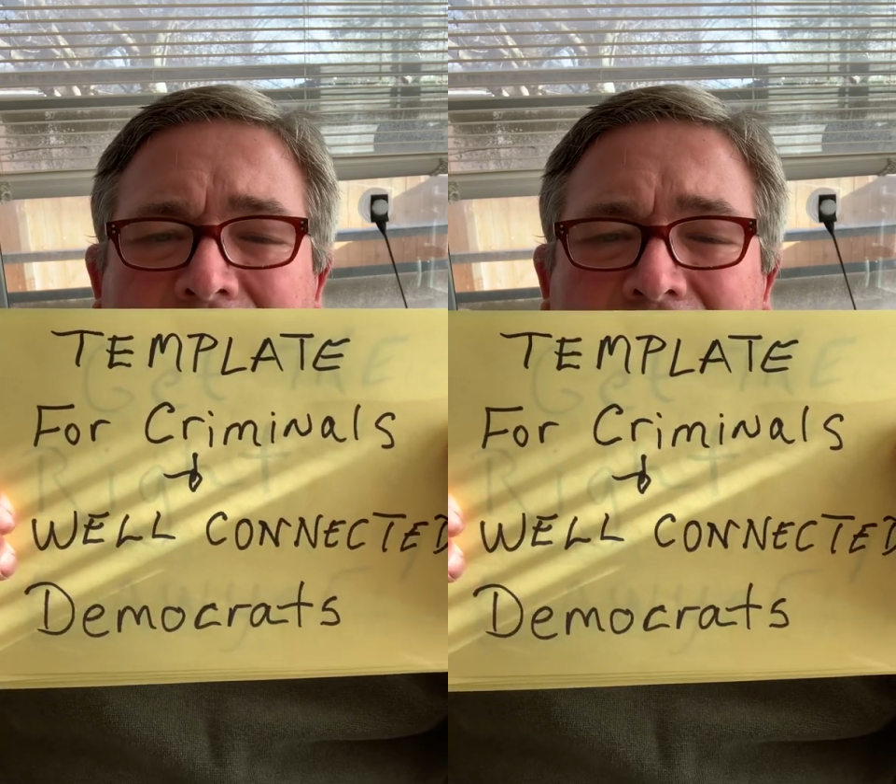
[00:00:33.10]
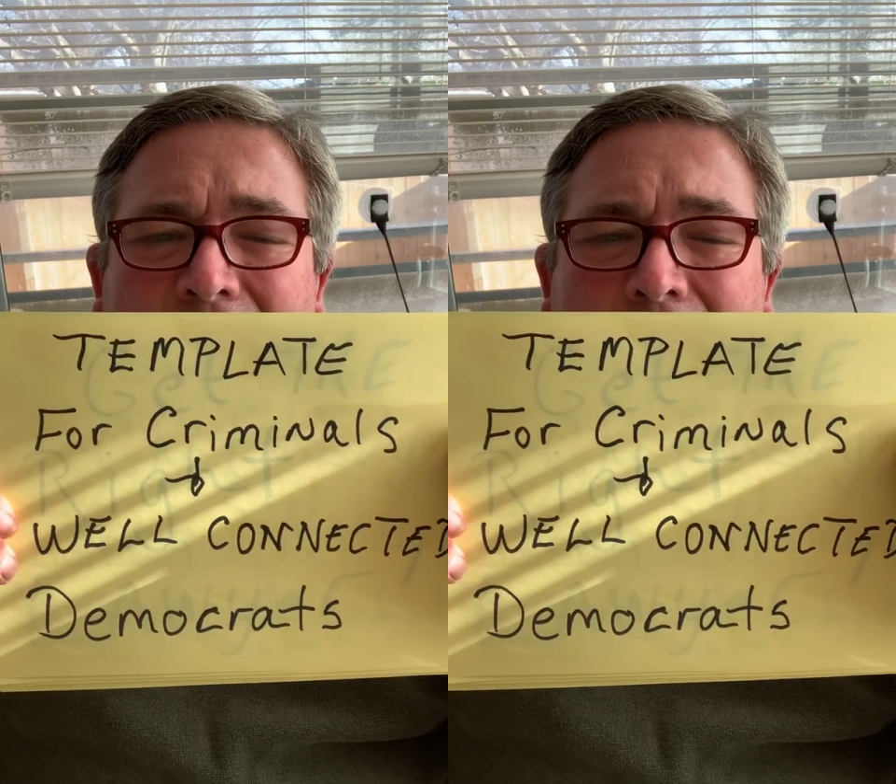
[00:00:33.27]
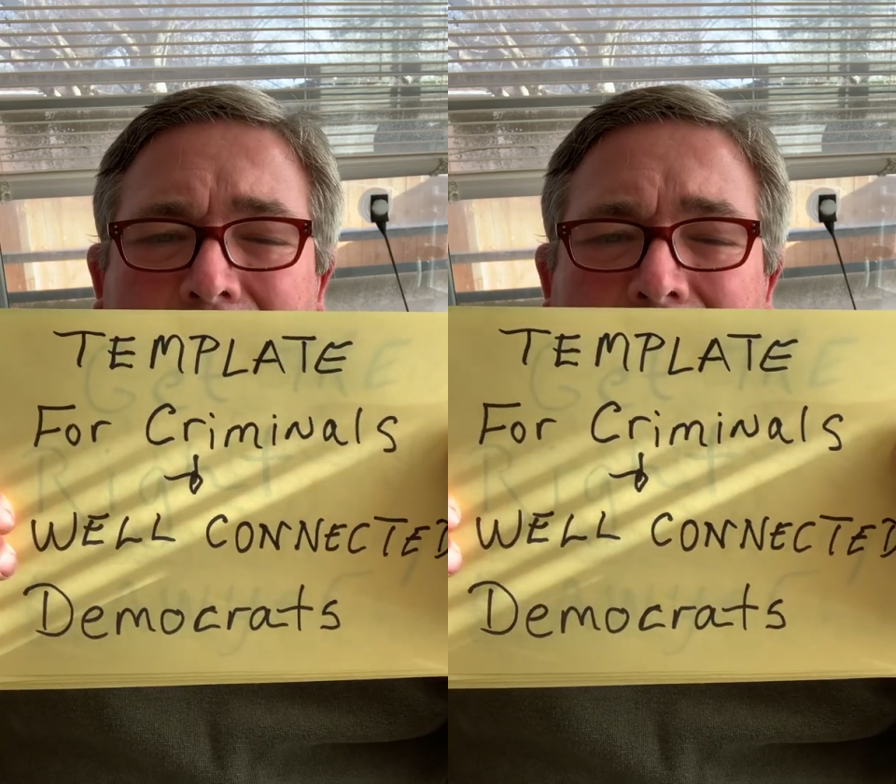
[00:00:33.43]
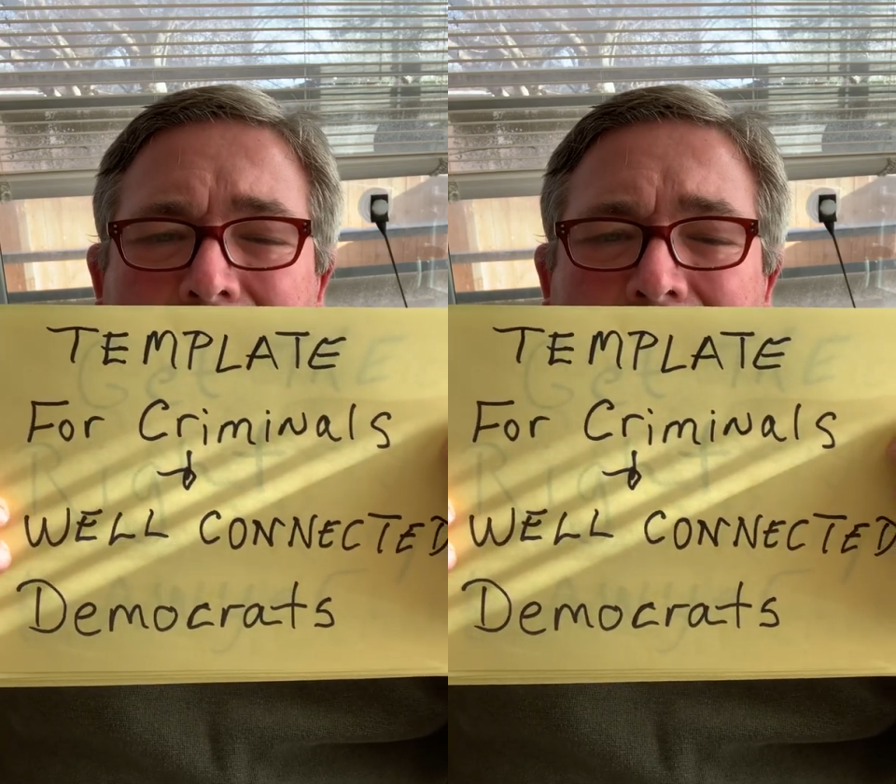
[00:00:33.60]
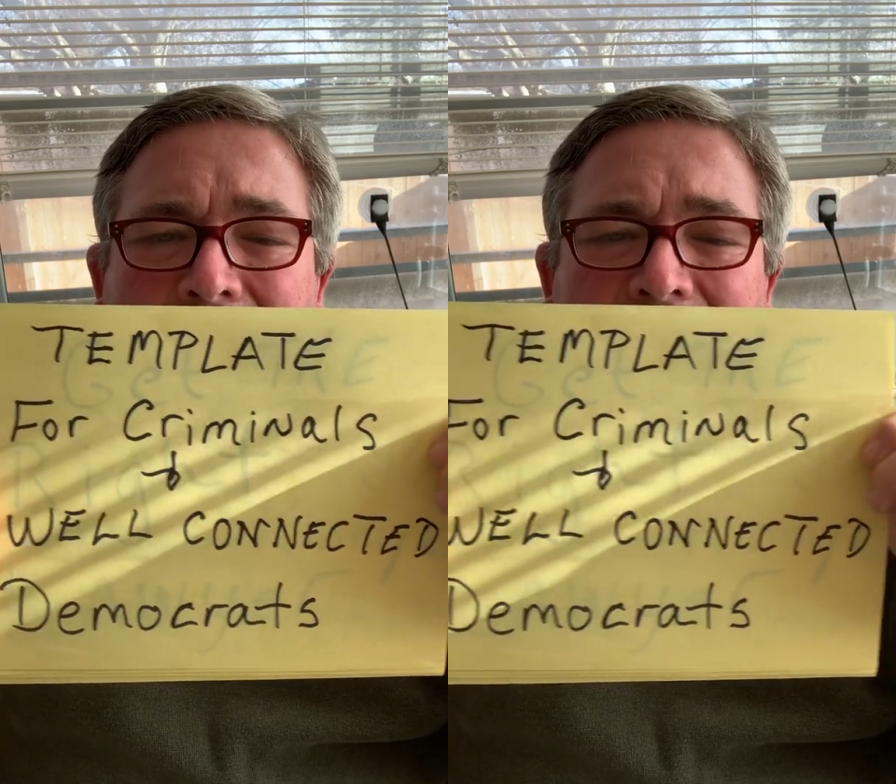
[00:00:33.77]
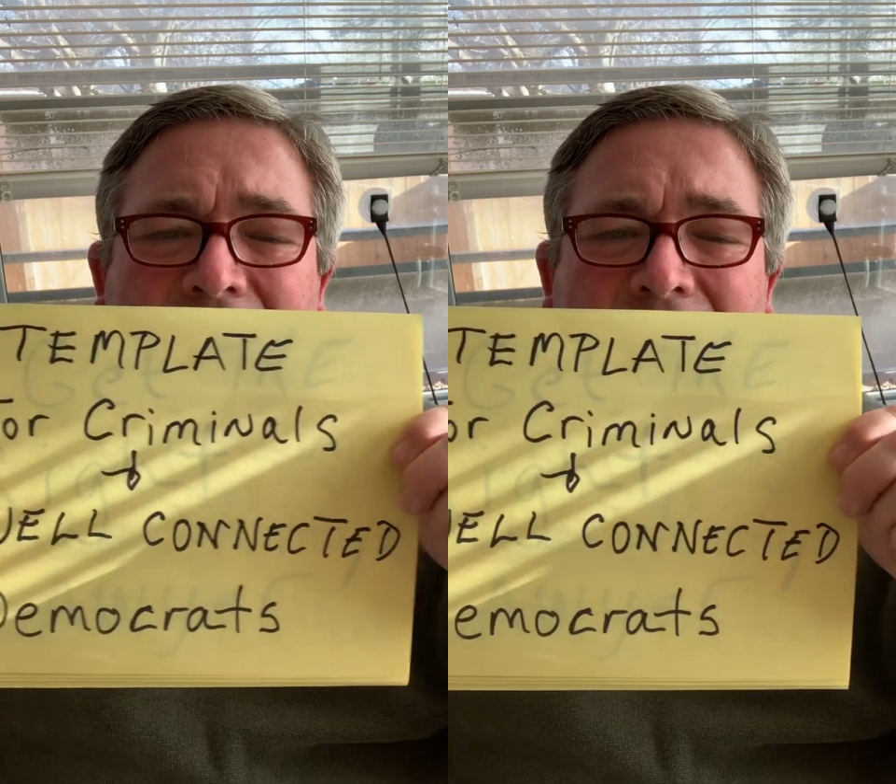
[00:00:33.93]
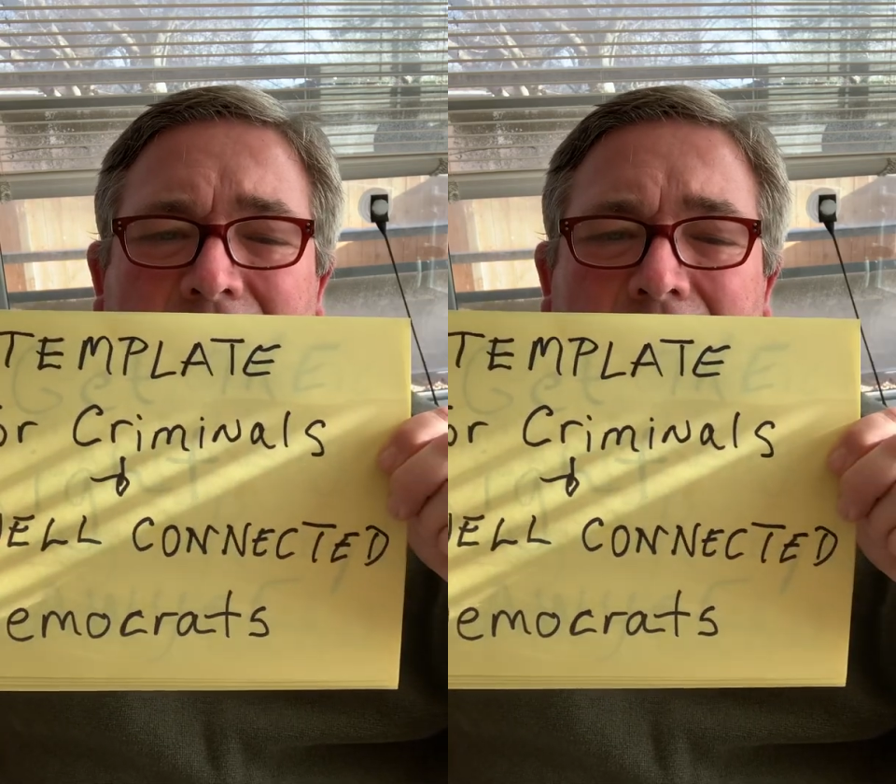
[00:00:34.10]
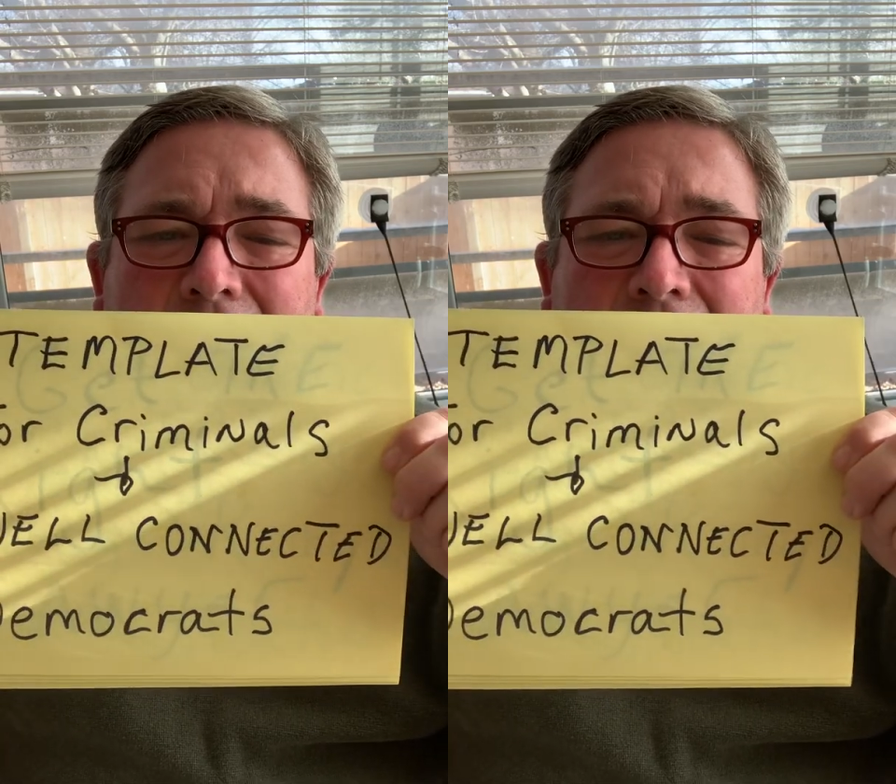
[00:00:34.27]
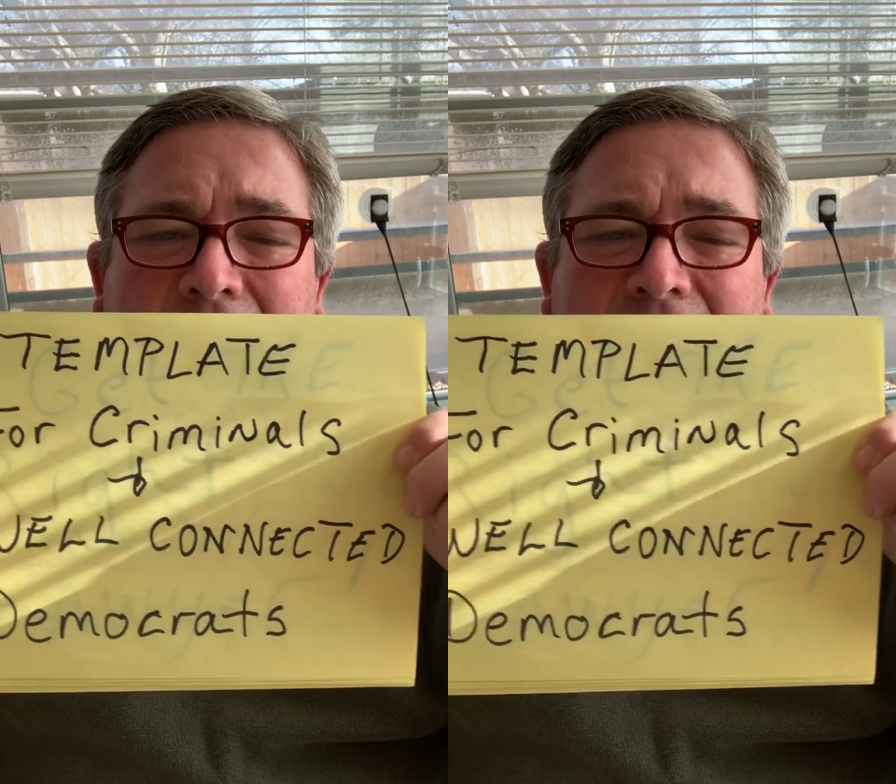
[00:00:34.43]
for any of
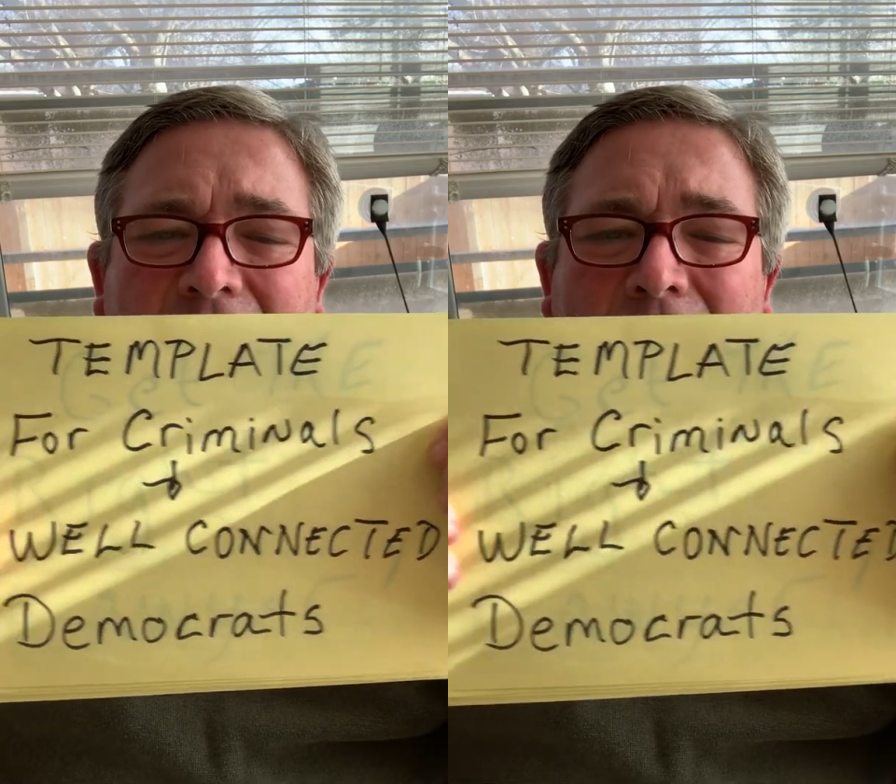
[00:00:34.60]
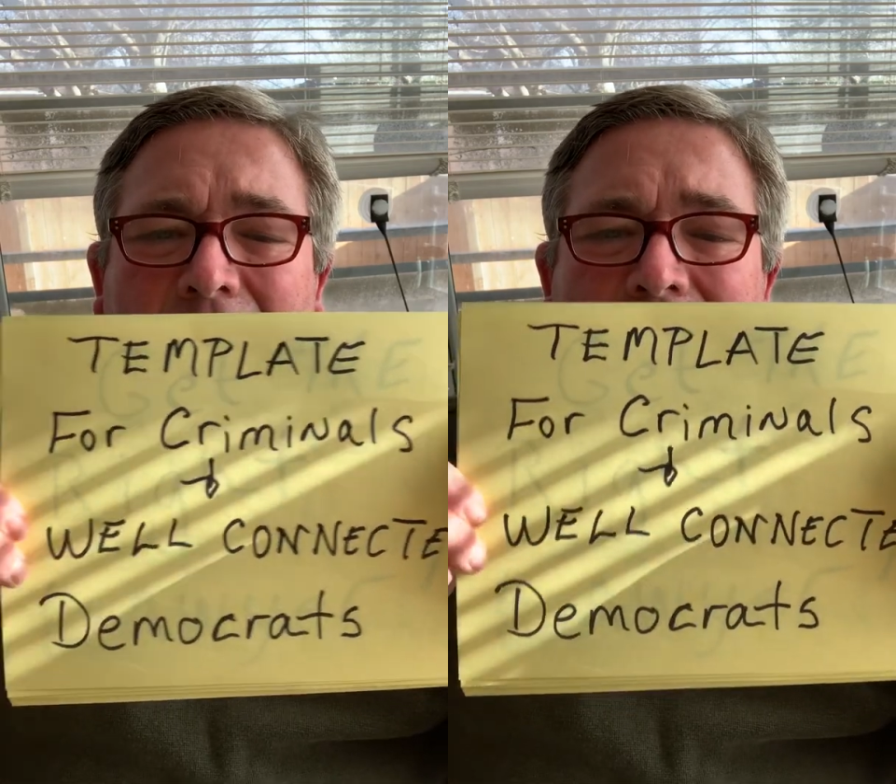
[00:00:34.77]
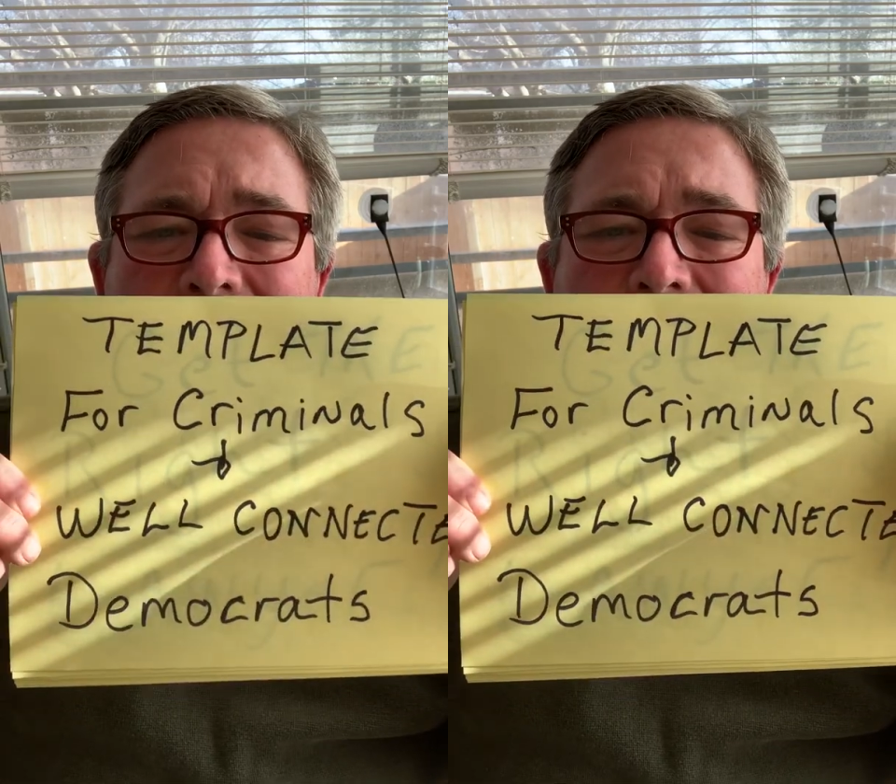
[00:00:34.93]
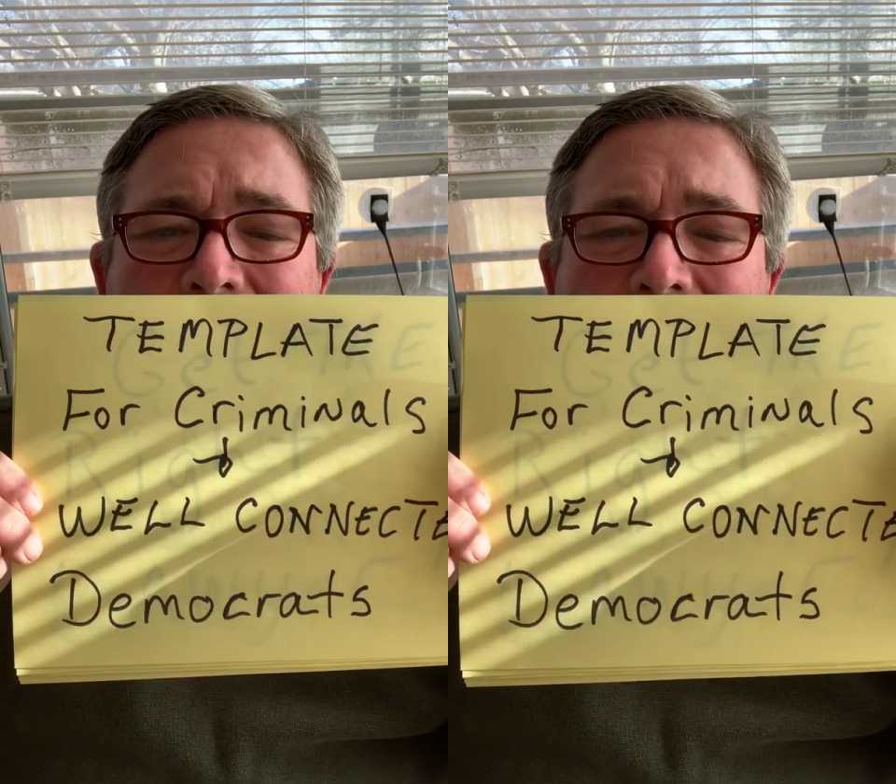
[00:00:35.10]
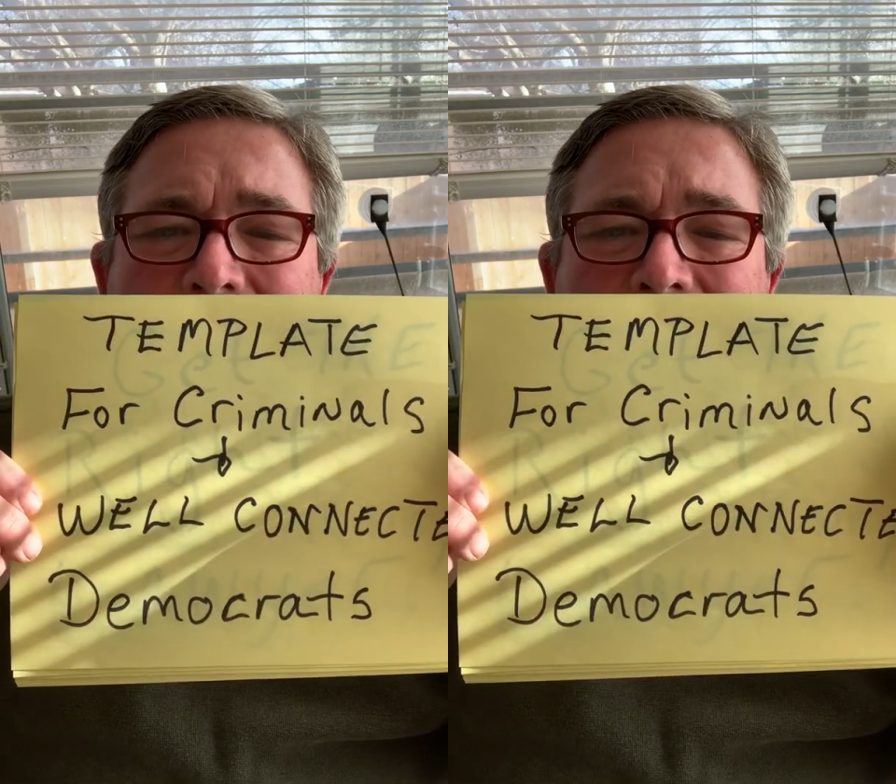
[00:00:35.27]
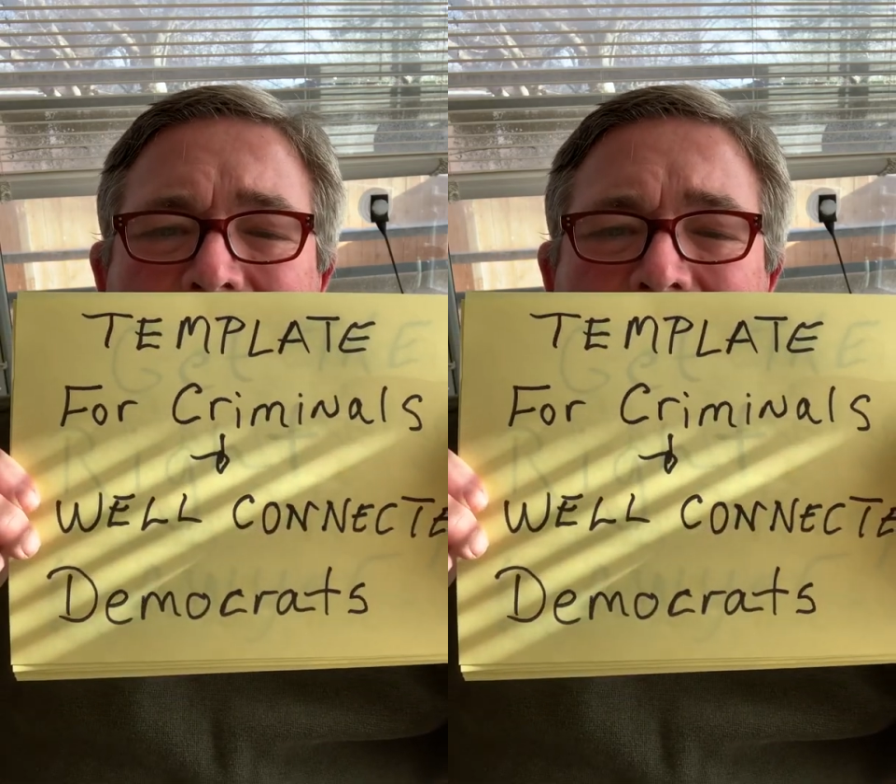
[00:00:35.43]
you that have been